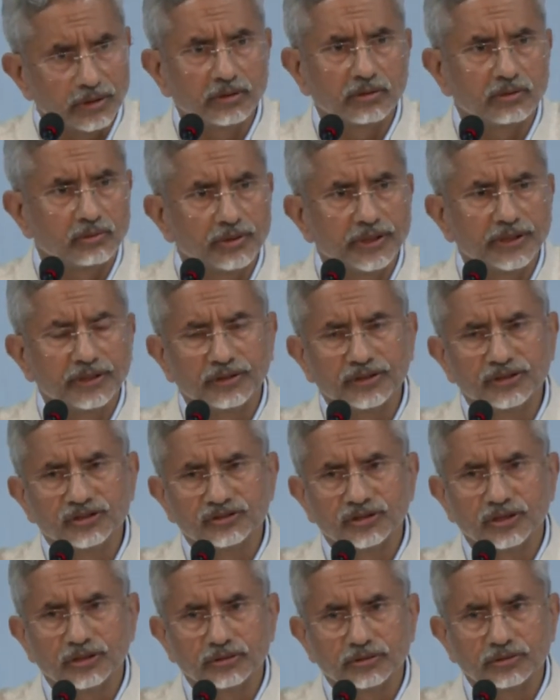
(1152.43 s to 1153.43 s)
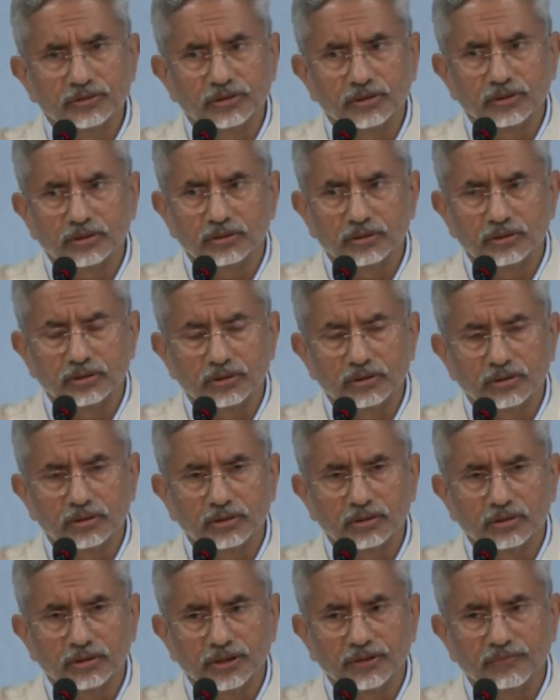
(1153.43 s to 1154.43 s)
including recent uh,
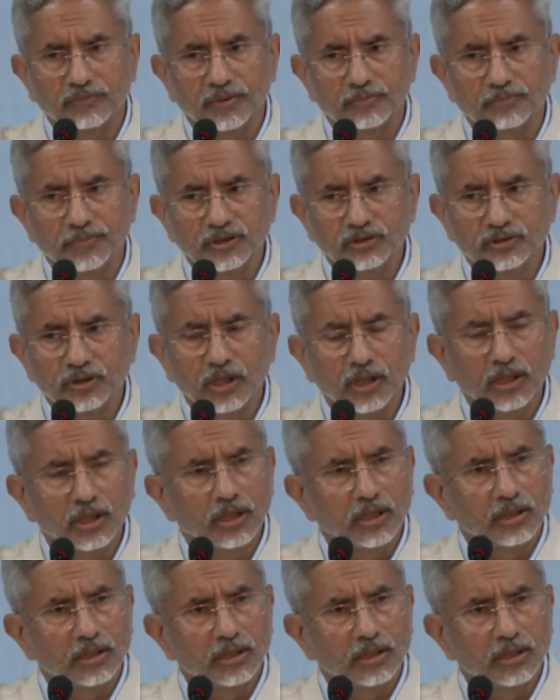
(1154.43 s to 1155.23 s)
uh, developments.